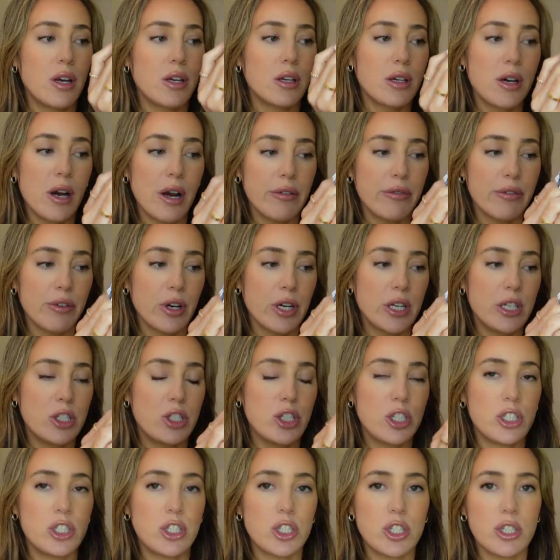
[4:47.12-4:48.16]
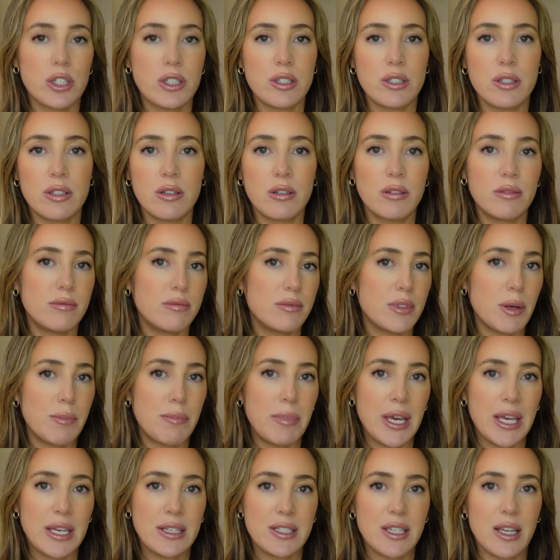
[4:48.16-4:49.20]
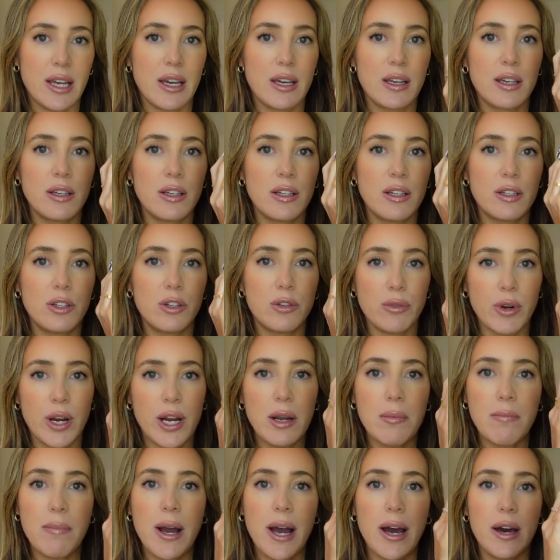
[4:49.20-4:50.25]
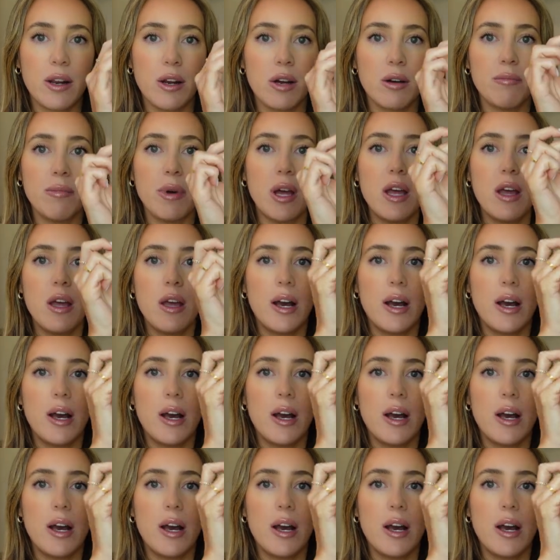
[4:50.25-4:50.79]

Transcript: coverage. It's just a basic great bottom.